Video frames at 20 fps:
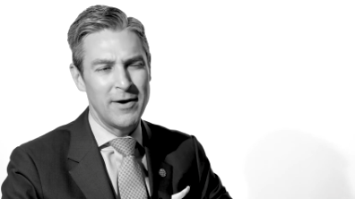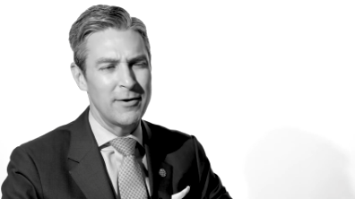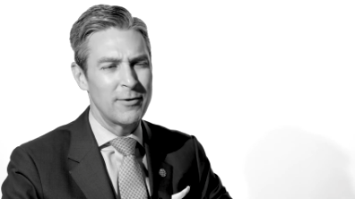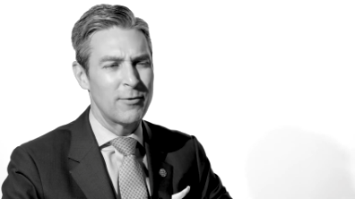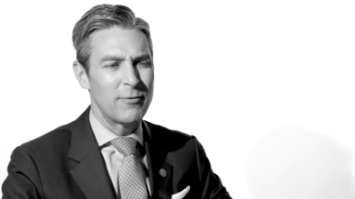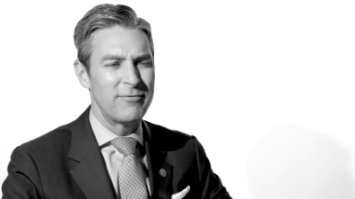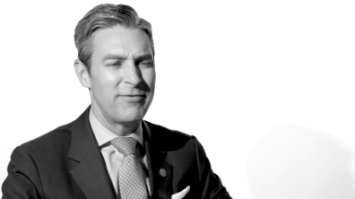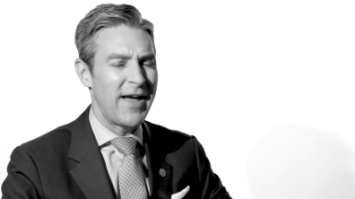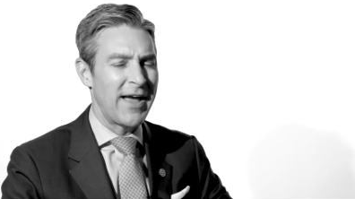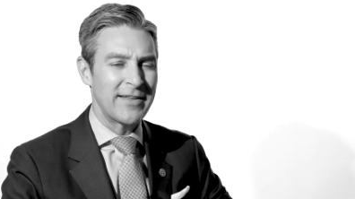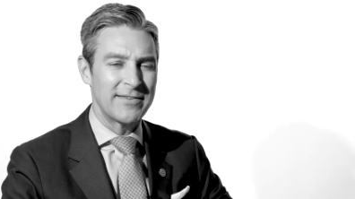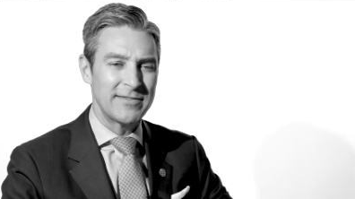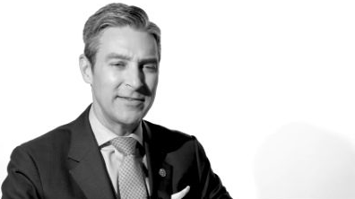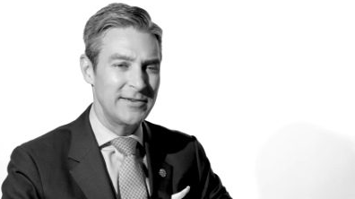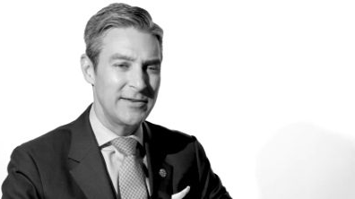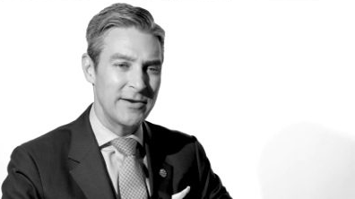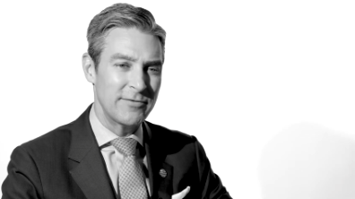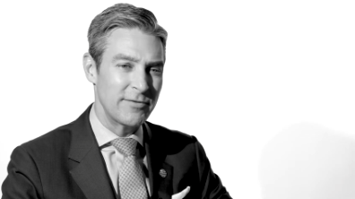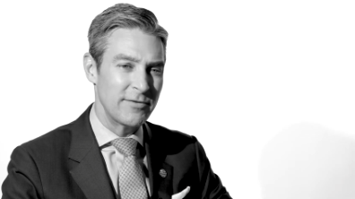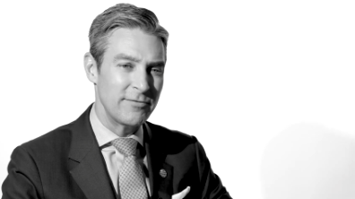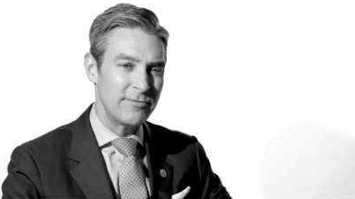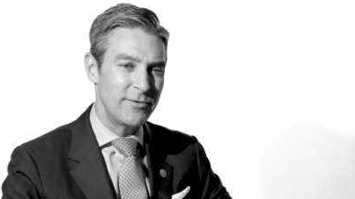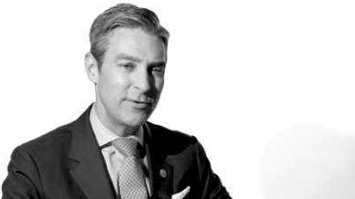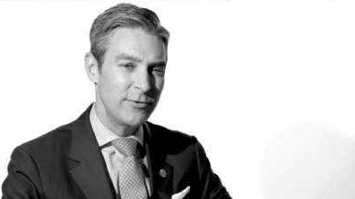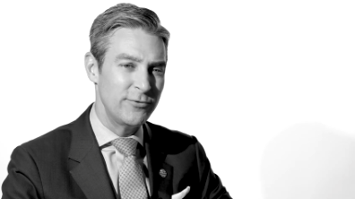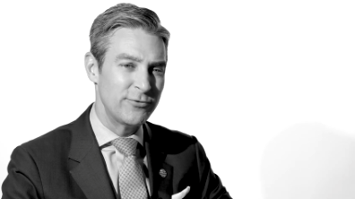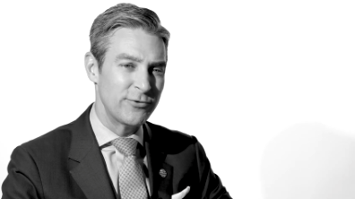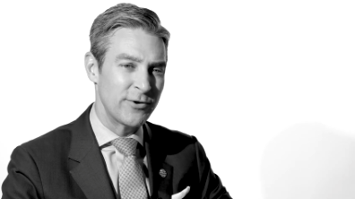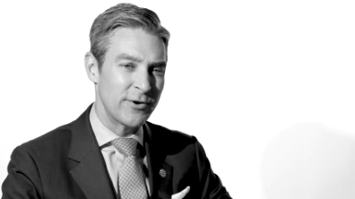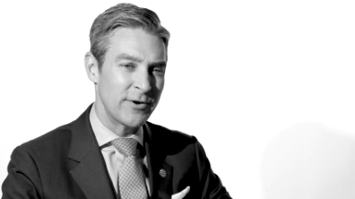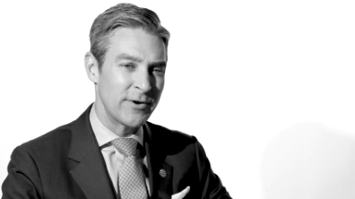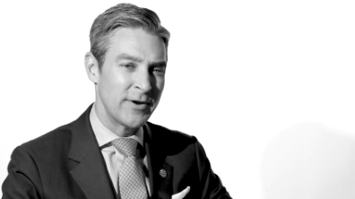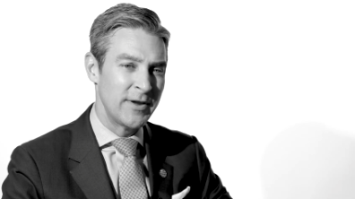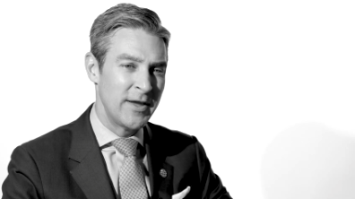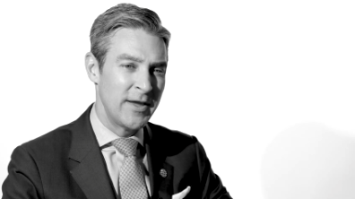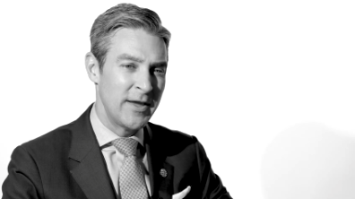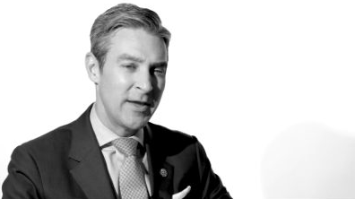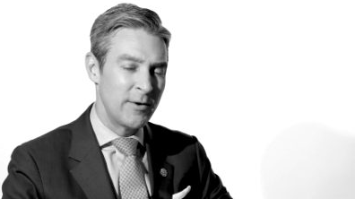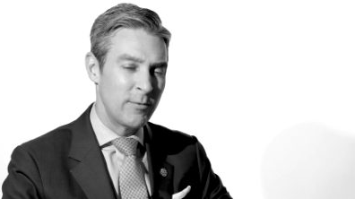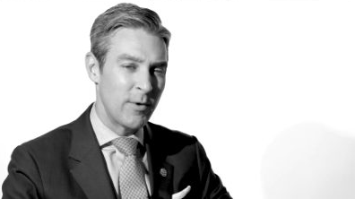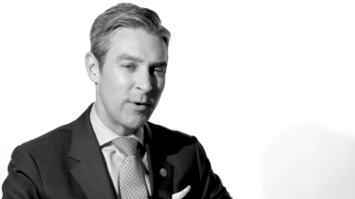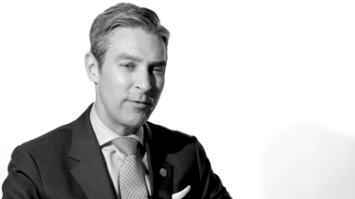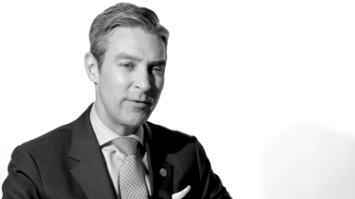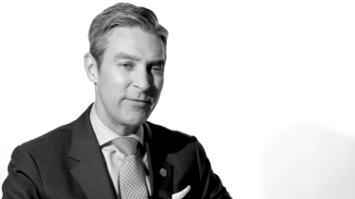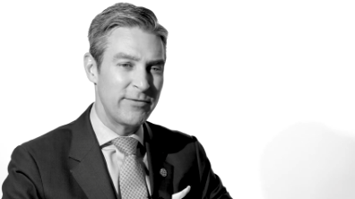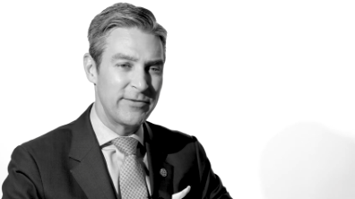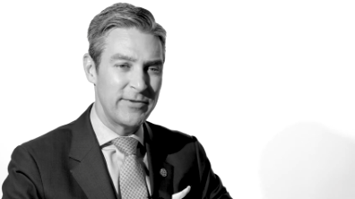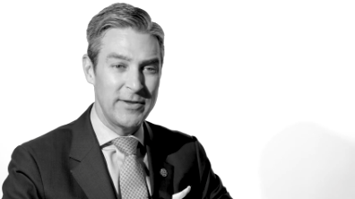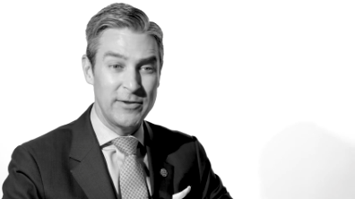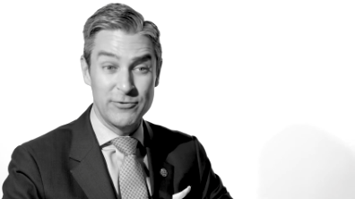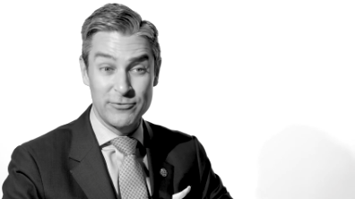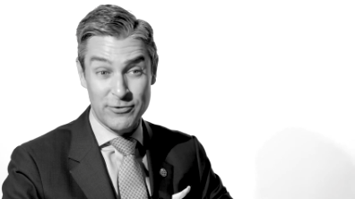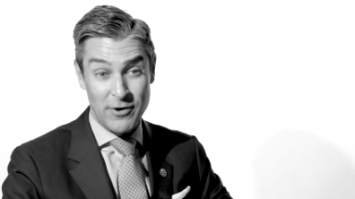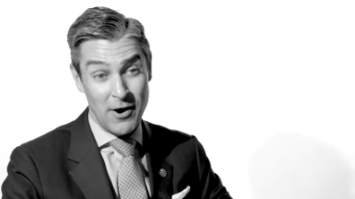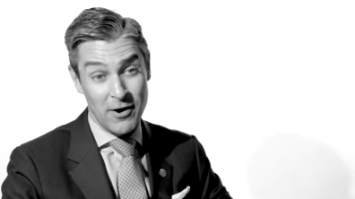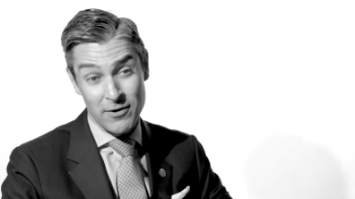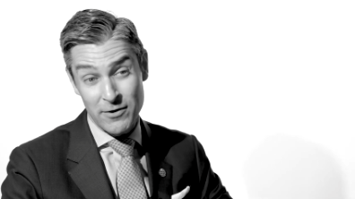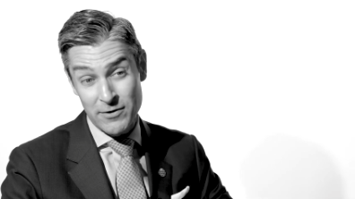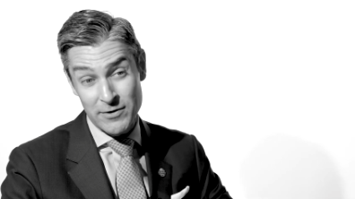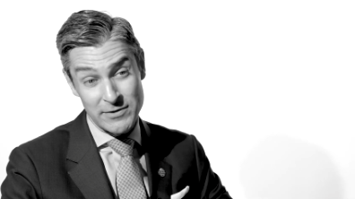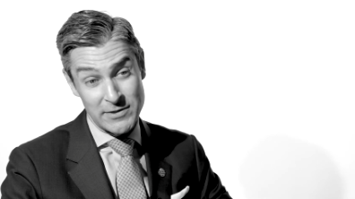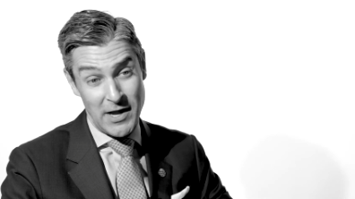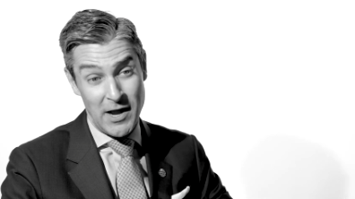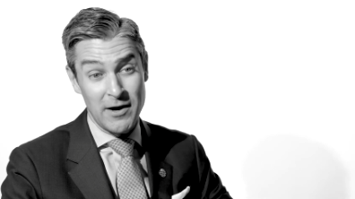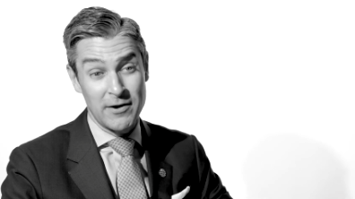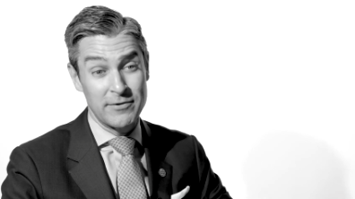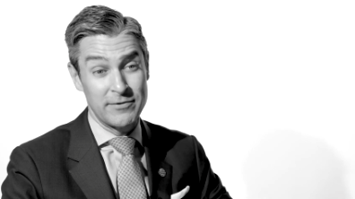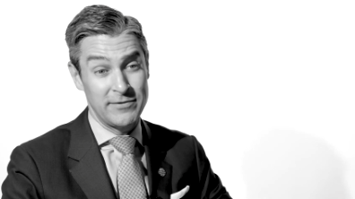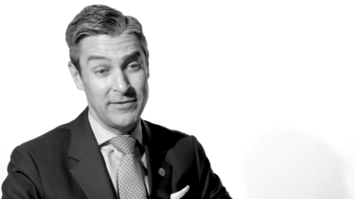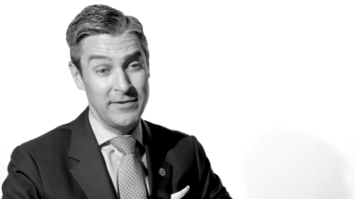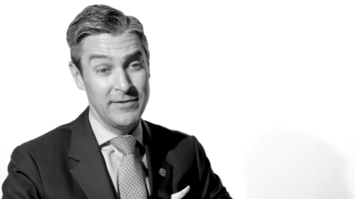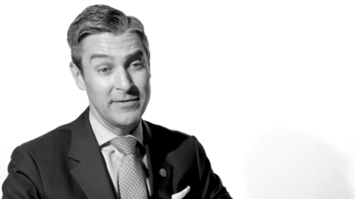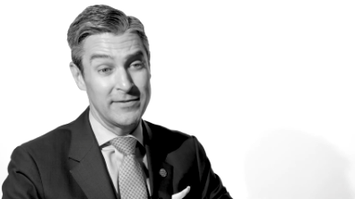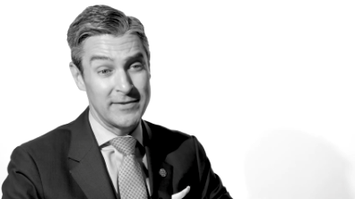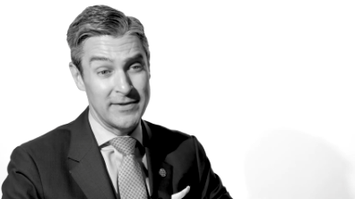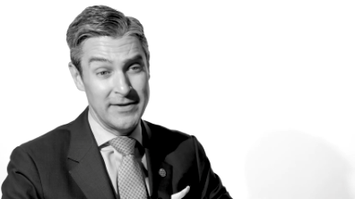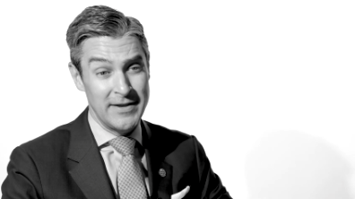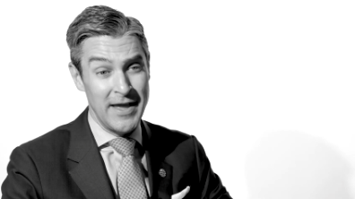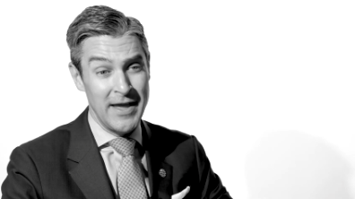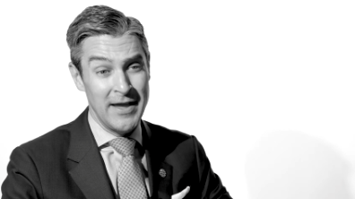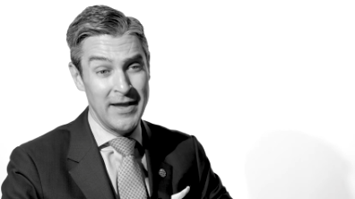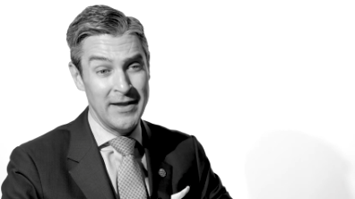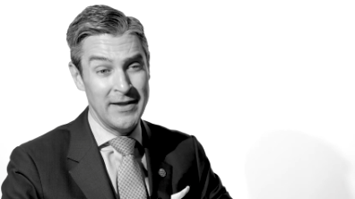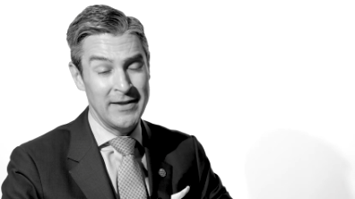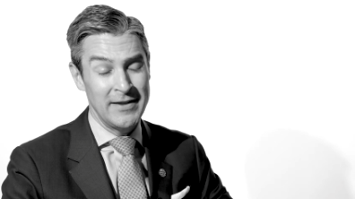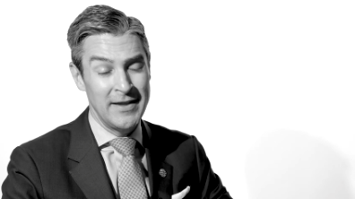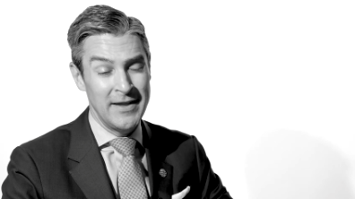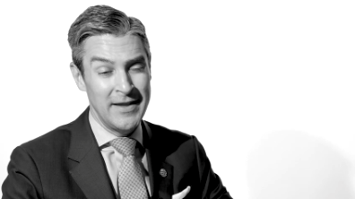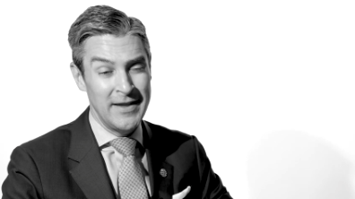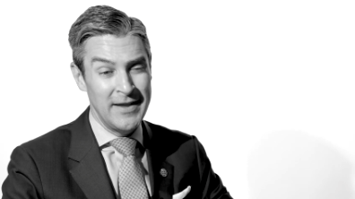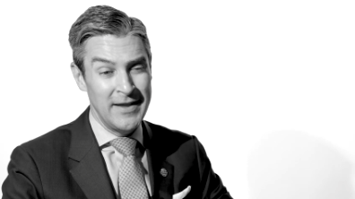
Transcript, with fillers: a, a, vastly different future where we see stronger autocracies today.